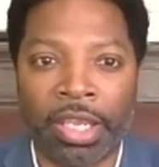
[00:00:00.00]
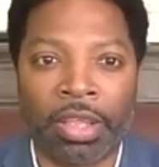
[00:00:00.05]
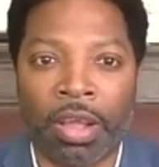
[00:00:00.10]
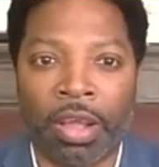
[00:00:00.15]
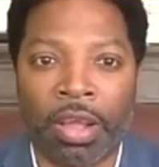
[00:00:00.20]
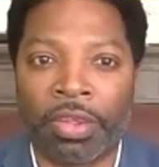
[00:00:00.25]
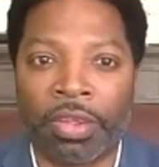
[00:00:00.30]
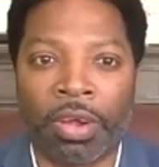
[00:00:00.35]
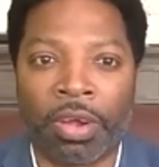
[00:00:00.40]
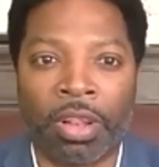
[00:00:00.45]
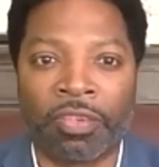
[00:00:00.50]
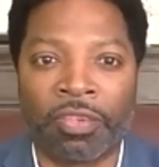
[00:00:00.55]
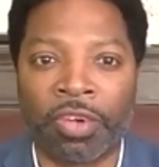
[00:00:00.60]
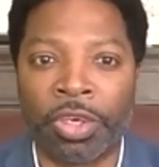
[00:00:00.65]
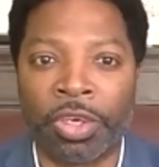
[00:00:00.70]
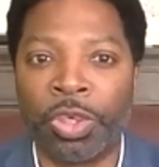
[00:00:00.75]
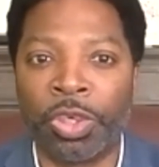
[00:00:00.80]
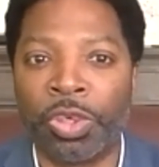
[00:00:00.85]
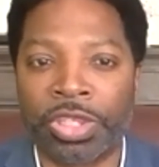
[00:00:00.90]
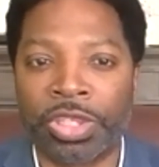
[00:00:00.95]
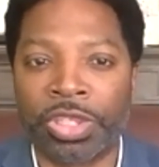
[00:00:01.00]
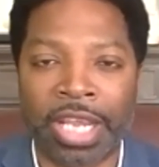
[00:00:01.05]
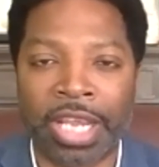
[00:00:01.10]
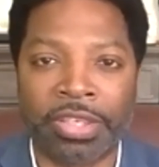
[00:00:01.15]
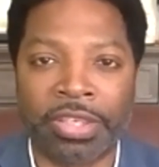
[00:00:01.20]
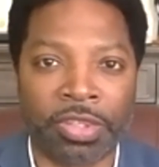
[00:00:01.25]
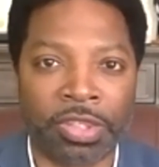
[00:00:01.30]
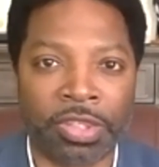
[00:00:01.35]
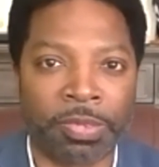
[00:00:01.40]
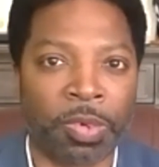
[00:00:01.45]
All all of our news
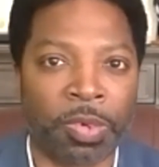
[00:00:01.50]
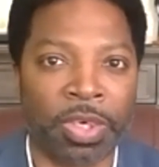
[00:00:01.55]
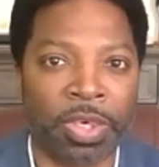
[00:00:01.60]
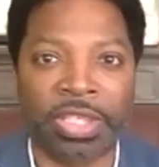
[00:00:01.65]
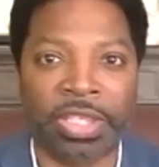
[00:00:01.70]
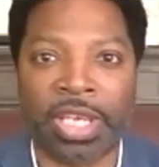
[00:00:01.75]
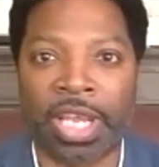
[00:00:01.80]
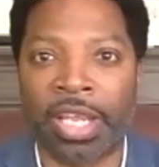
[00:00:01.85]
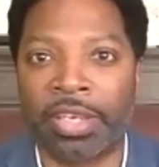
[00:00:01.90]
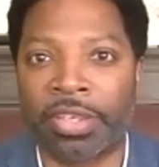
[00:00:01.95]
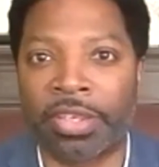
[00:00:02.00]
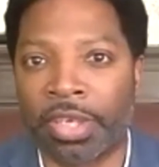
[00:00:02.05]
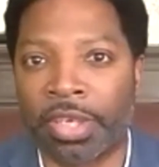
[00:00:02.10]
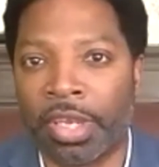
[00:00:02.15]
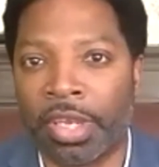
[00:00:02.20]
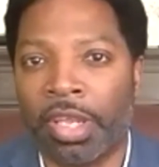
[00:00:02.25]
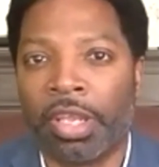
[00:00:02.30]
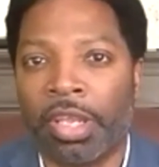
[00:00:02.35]
sites or sports sites.